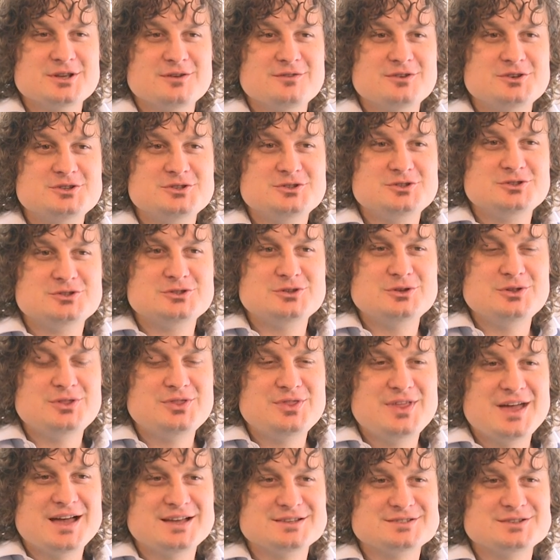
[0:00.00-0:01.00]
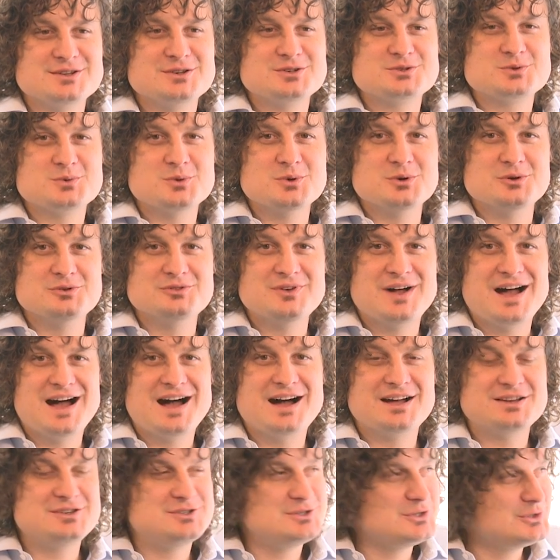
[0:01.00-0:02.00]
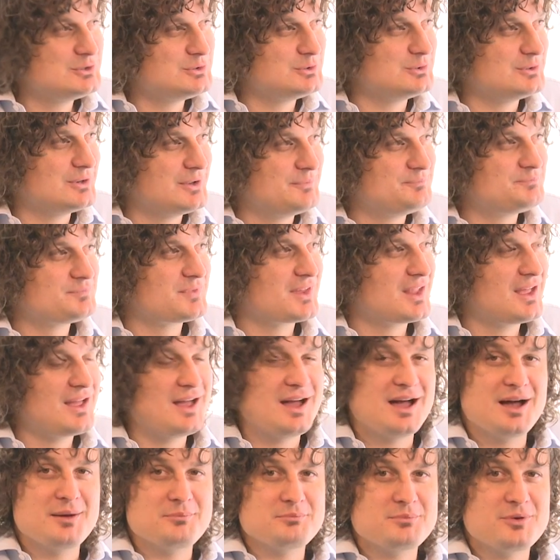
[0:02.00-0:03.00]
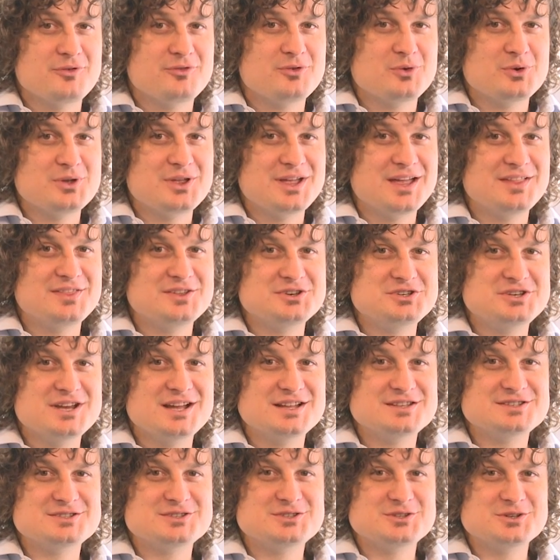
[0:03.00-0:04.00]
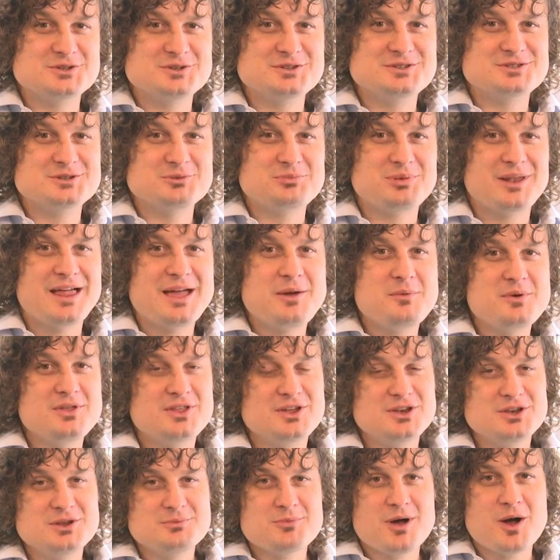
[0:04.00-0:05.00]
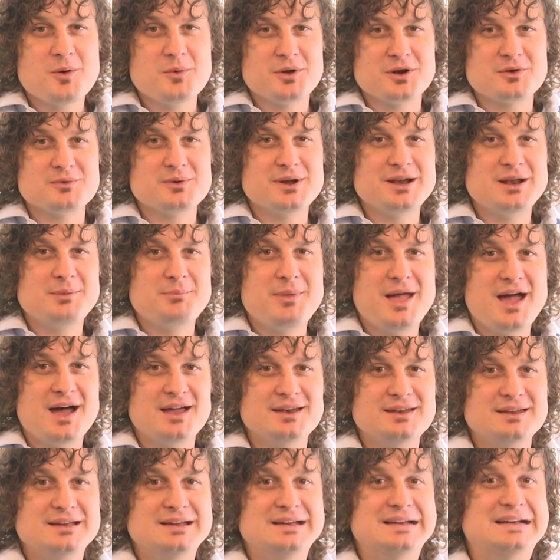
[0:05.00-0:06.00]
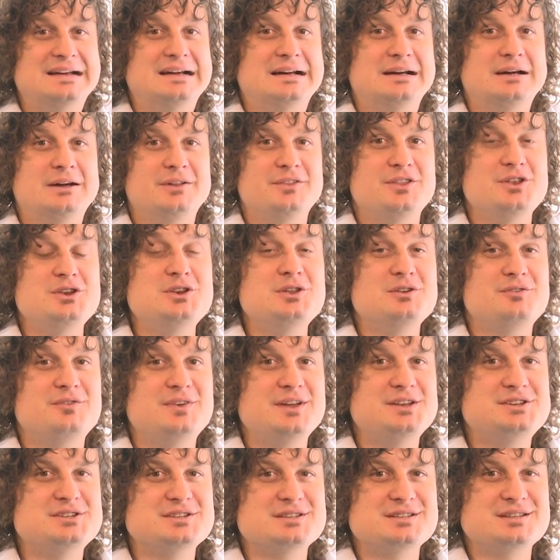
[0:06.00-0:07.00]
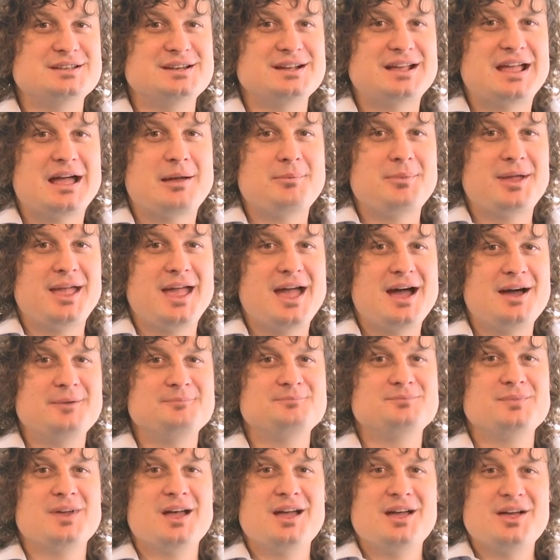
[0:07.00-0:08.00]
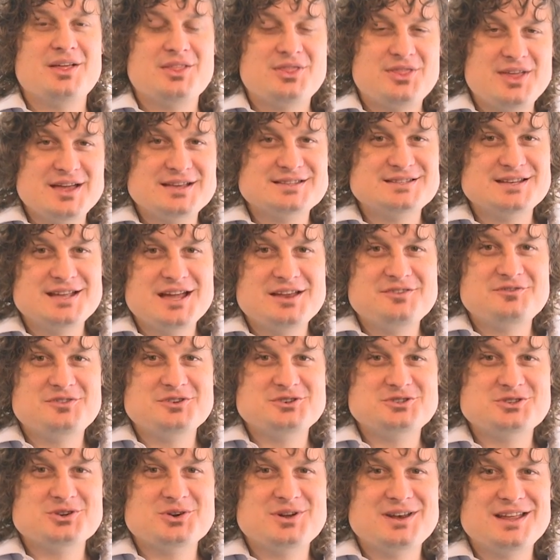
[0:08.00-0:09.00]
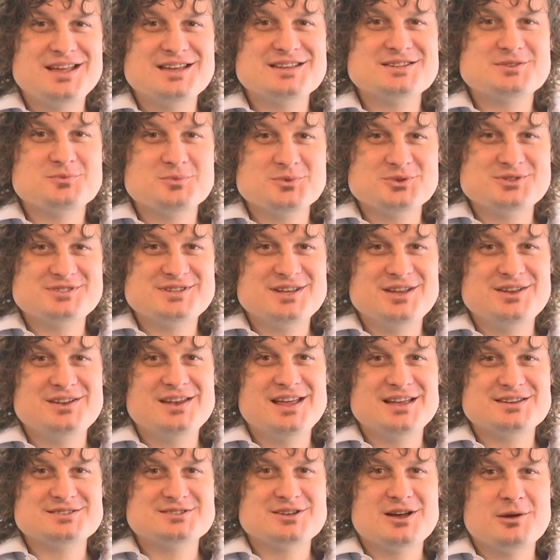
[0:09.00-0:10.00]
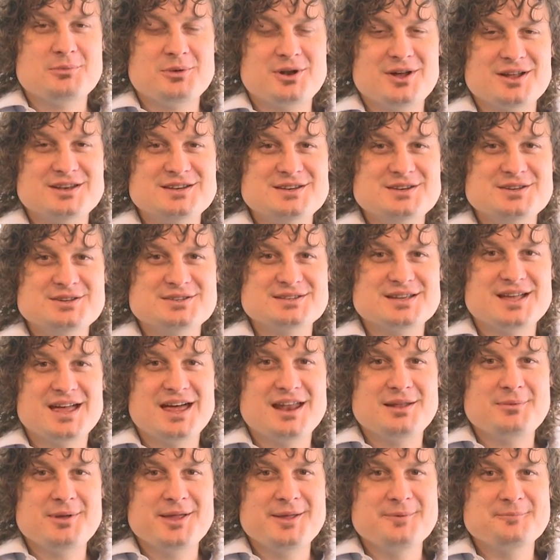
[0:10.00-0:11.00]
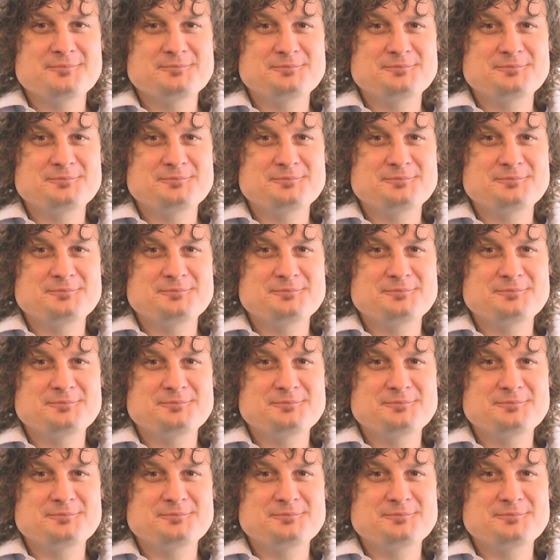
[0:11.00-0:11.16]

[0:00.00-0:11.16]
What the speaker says: Server 2012 R2. Before you get the chance to play with it, you might want to read about the new features that are coming out. Thanks again for joining us, and we'll see you next time on iTnews Academy.